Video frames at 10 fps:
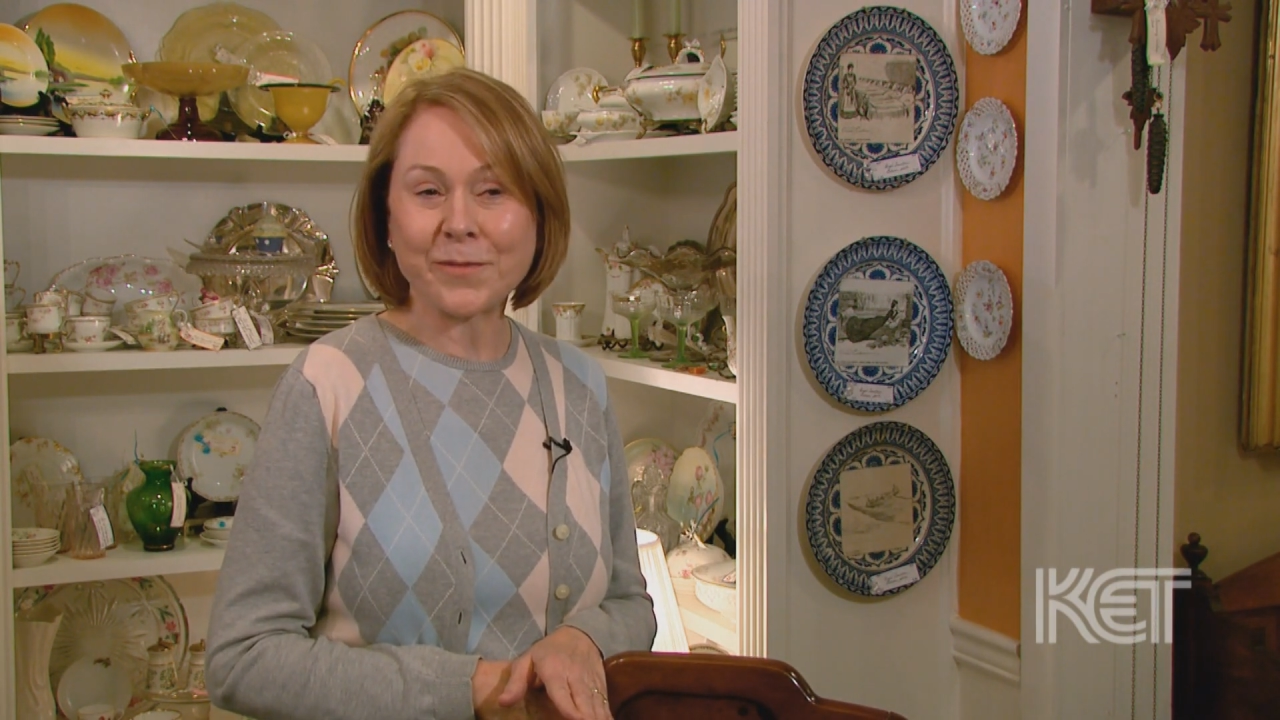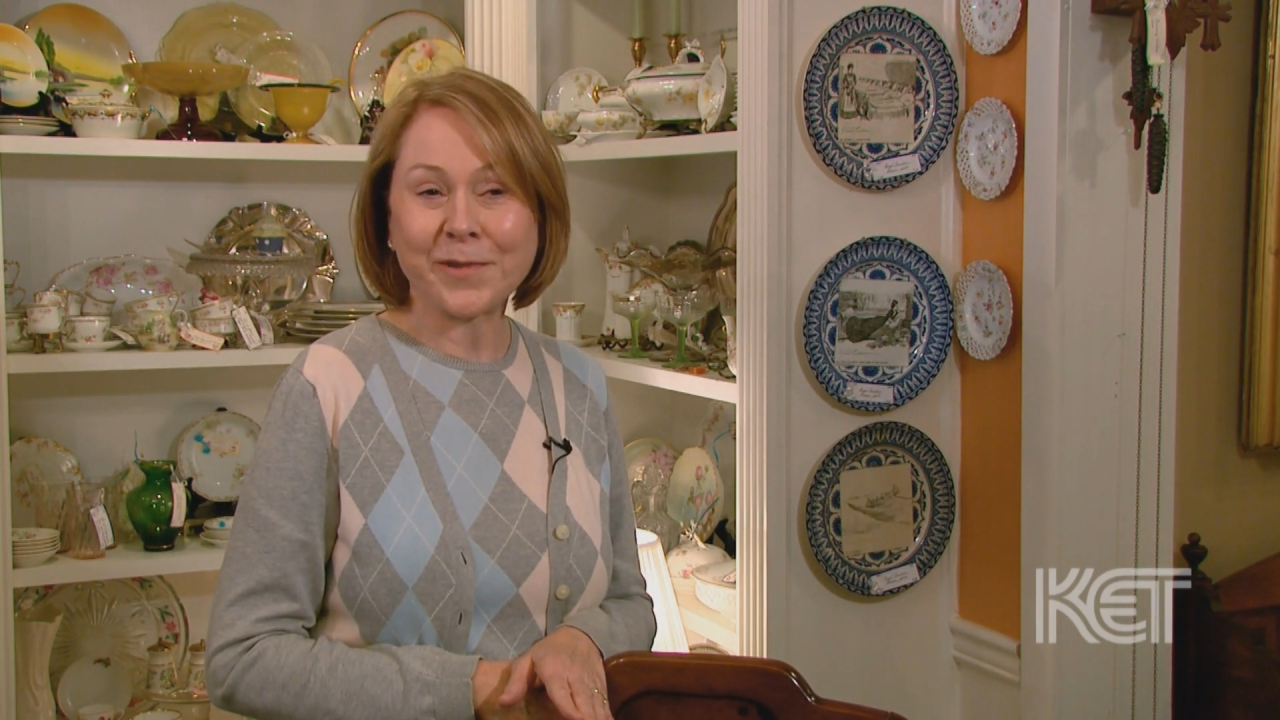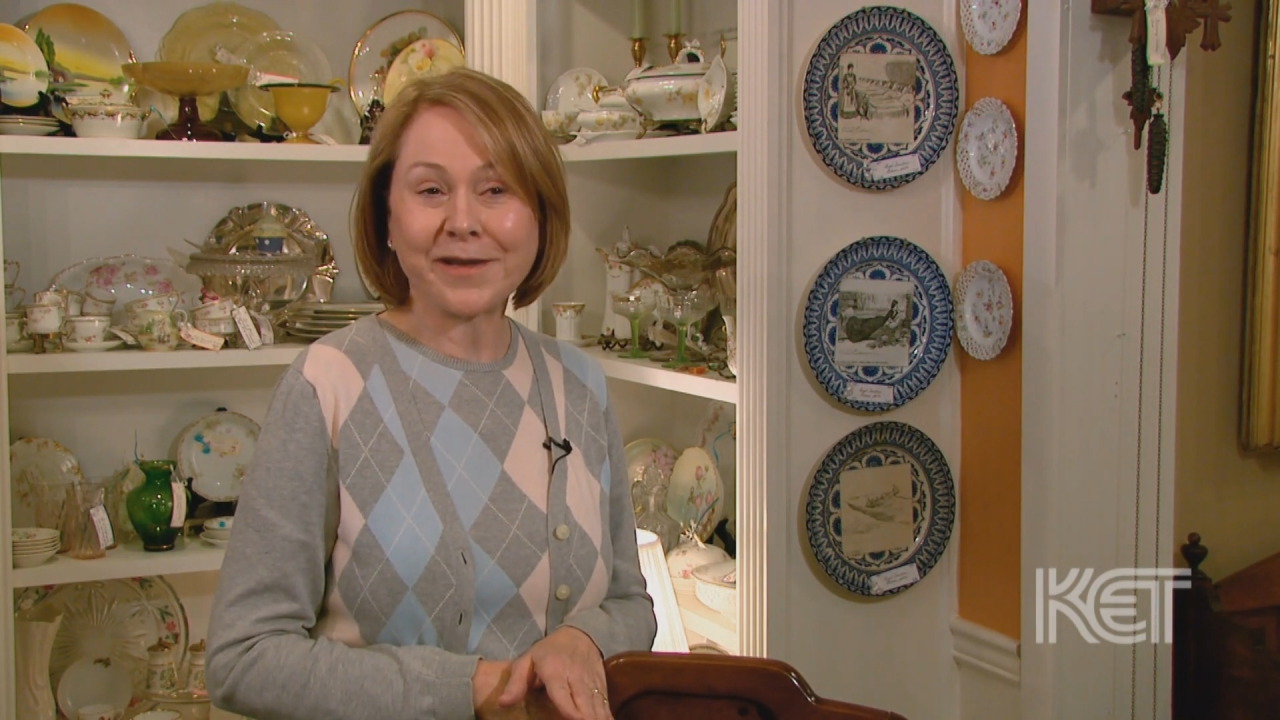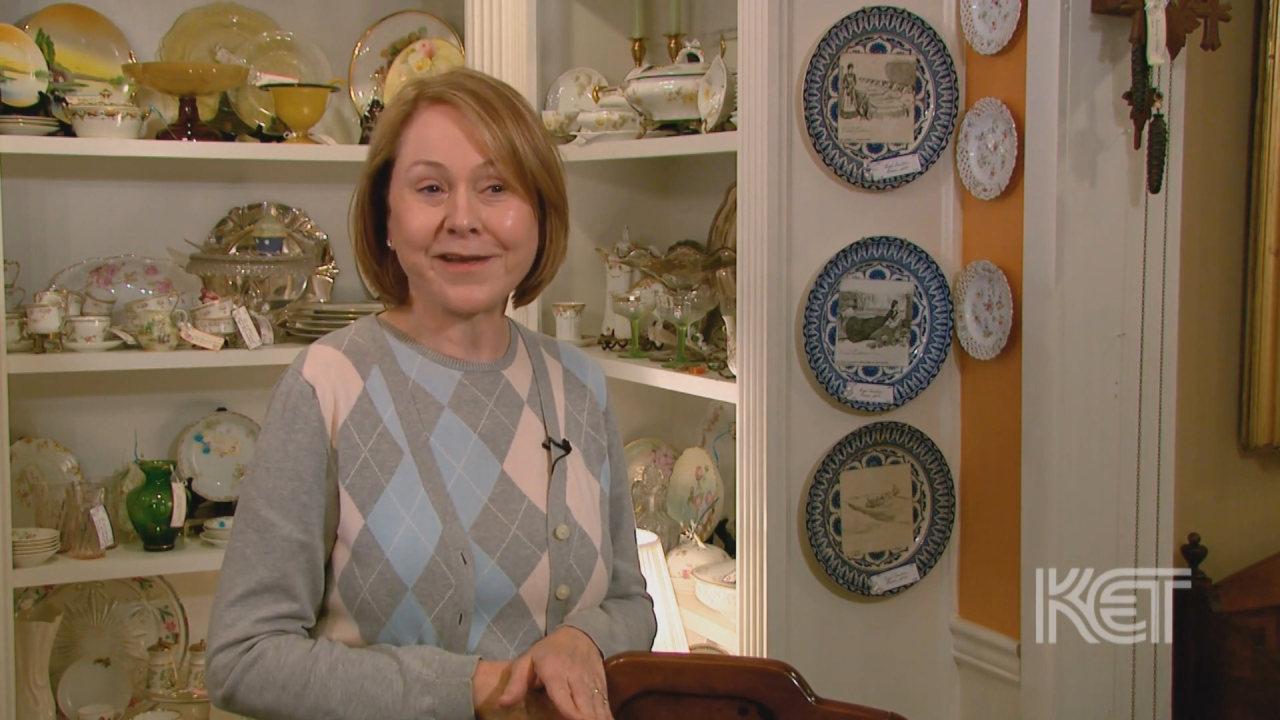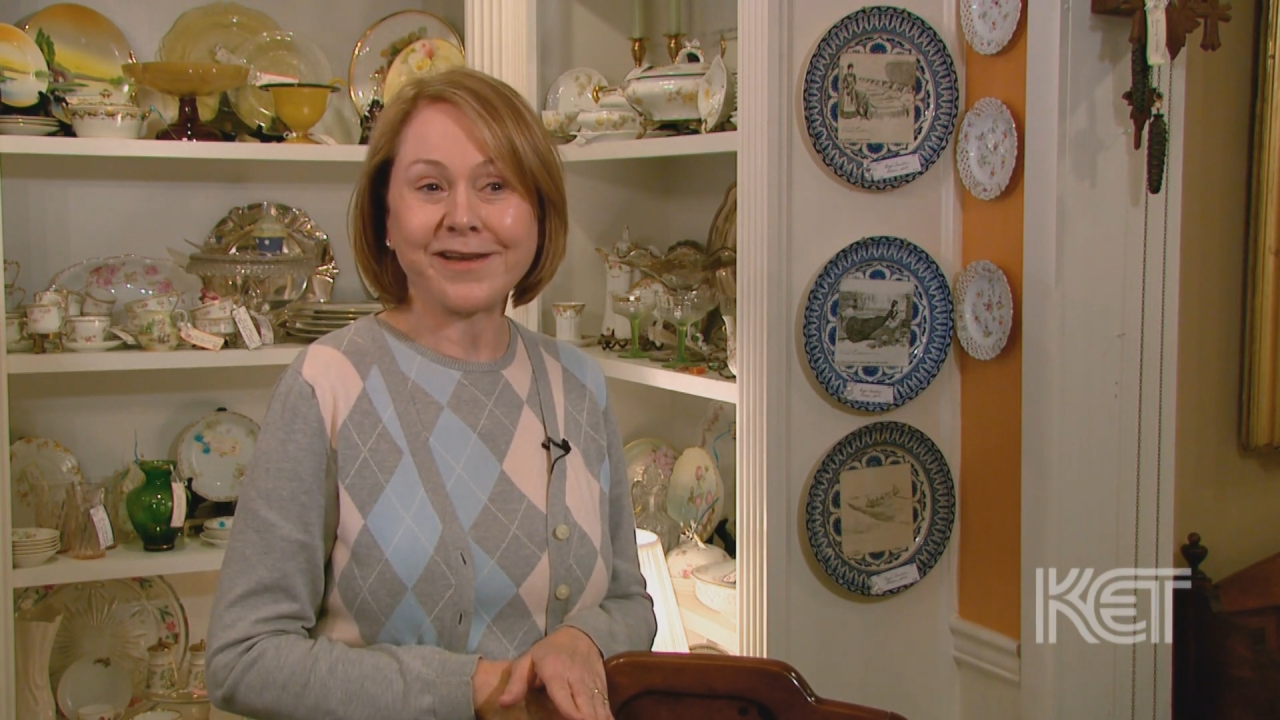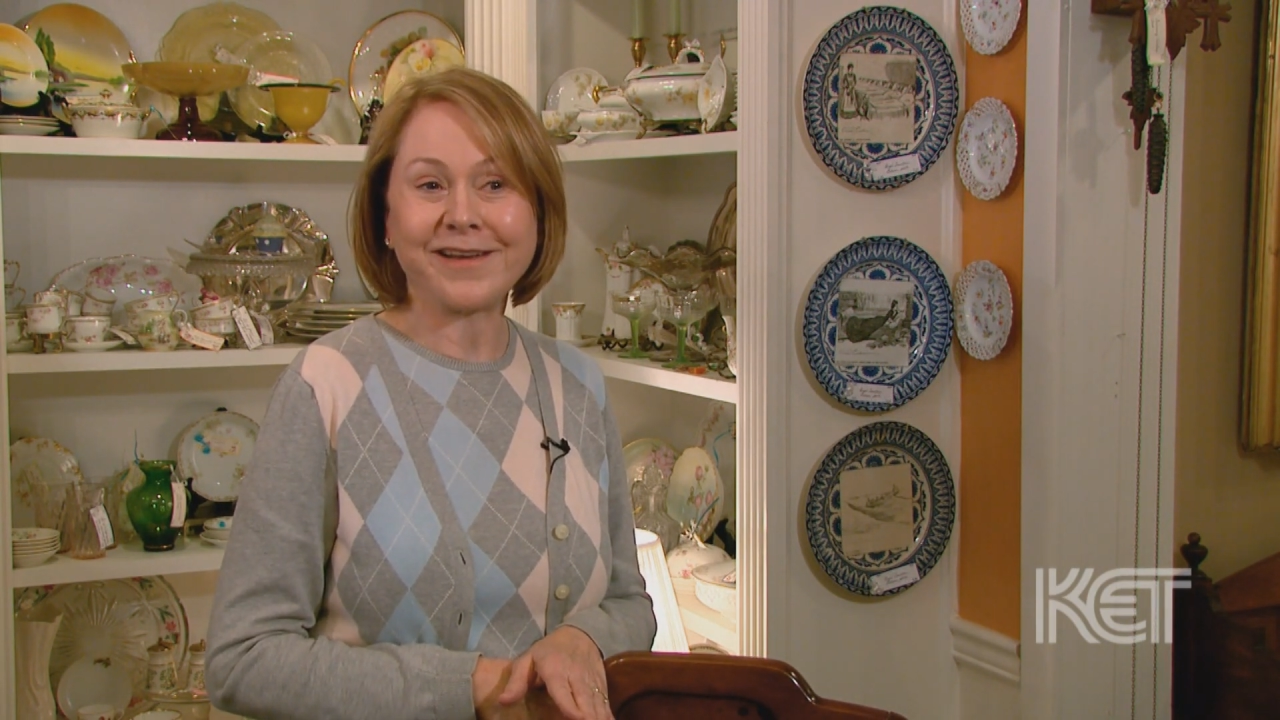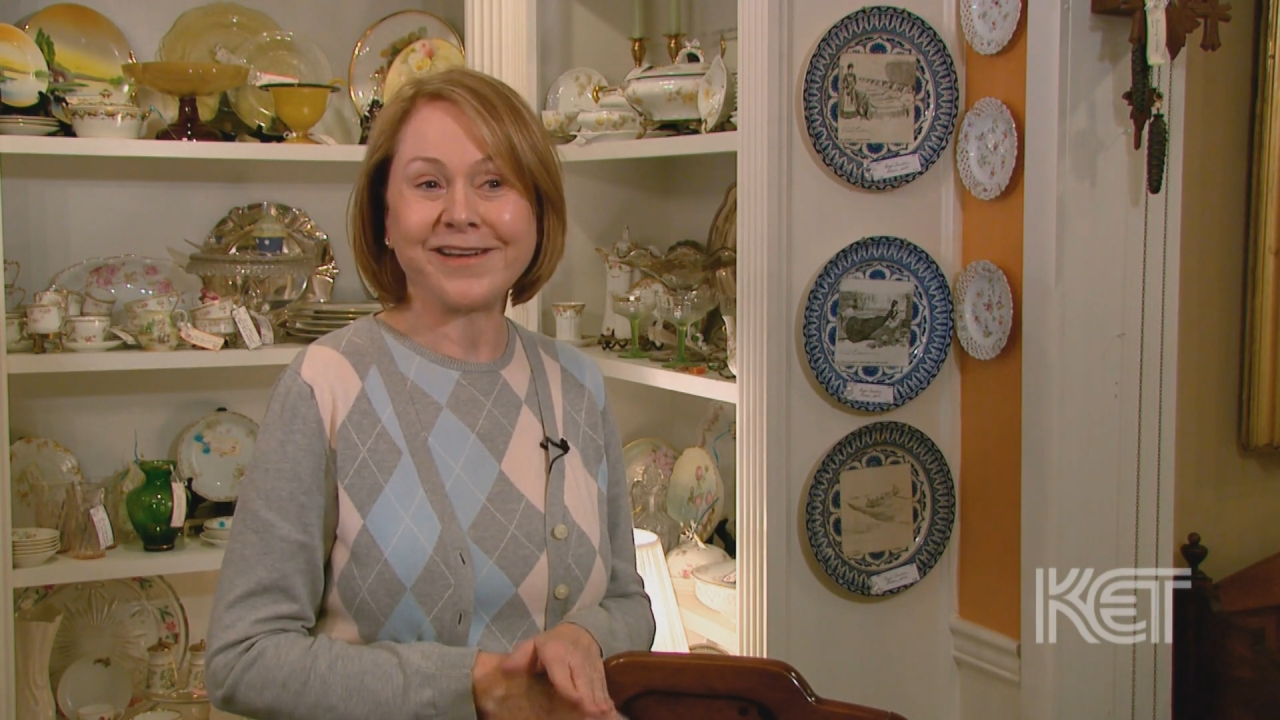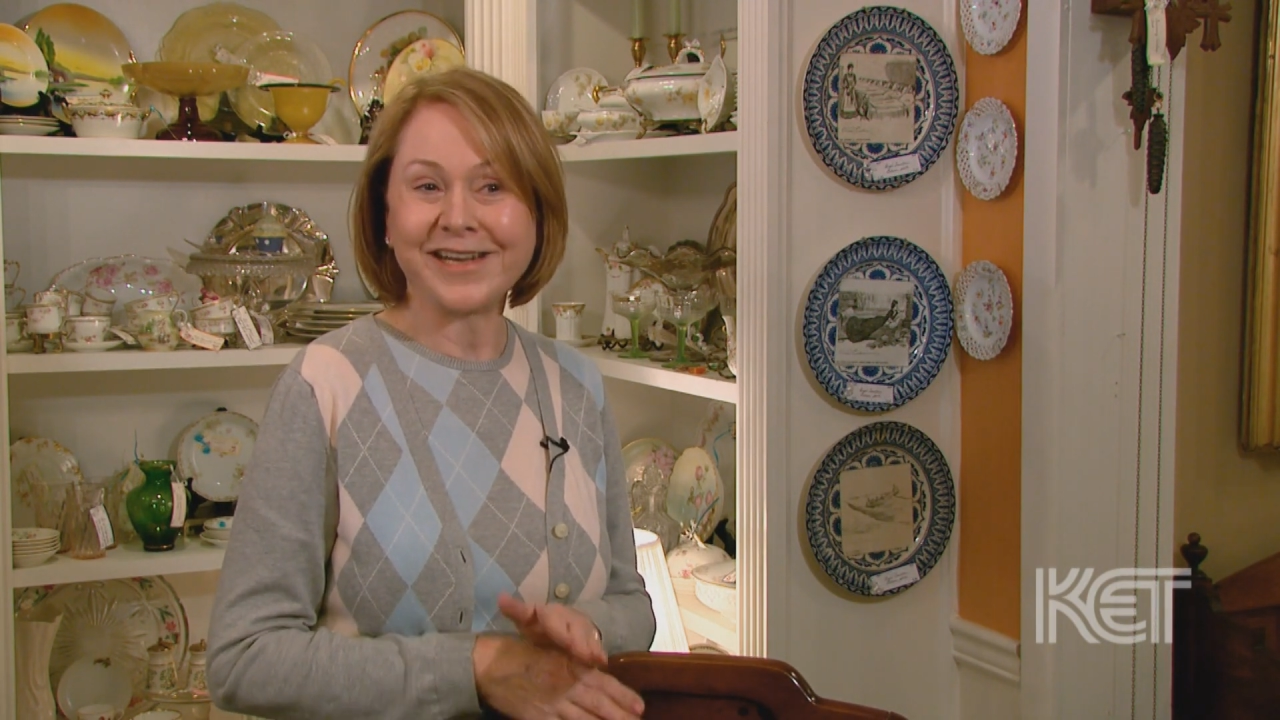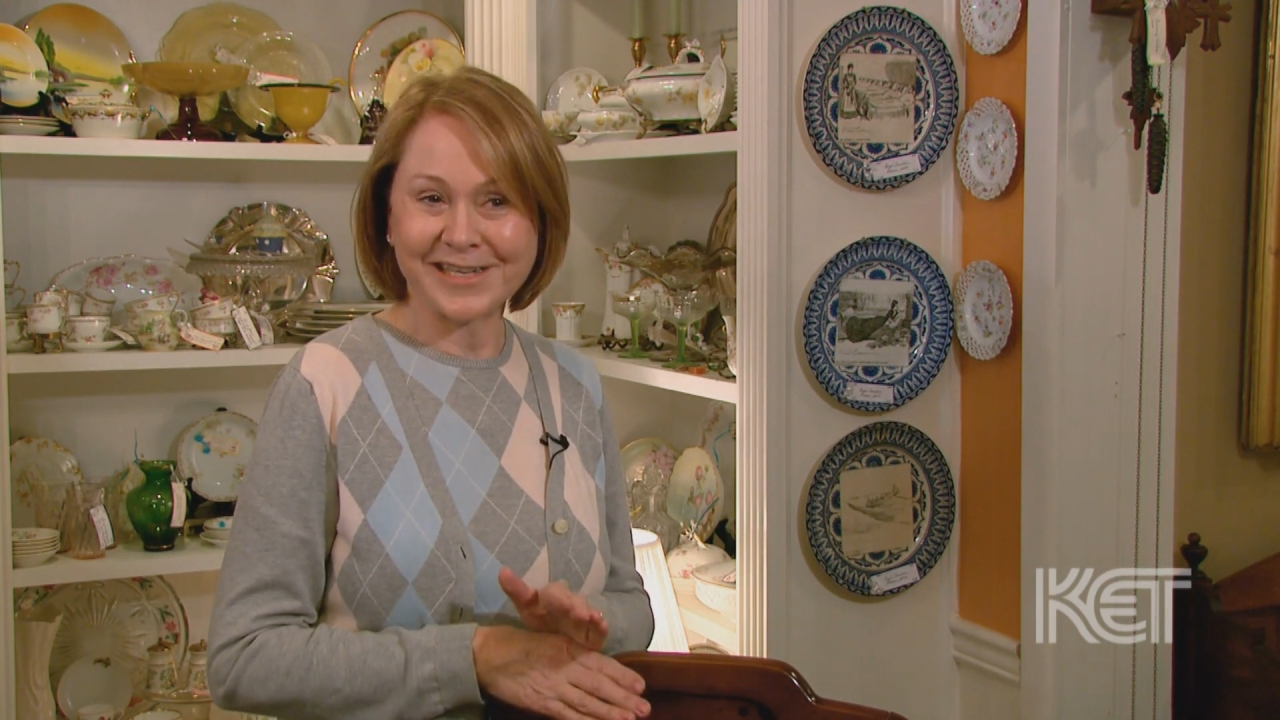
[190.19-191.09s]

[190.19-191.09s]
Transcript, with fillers: come in and